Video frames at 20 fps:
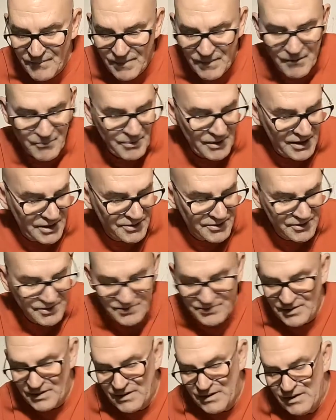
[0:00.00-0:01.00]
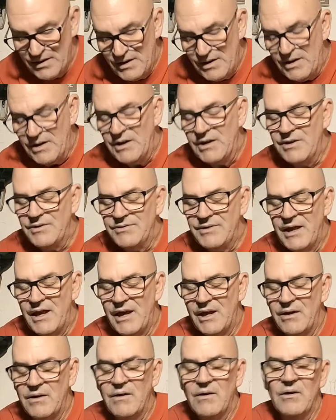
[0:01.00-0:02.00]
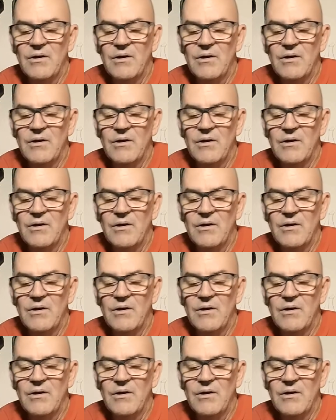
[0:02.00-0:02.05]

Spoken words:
nobody's used it. Is that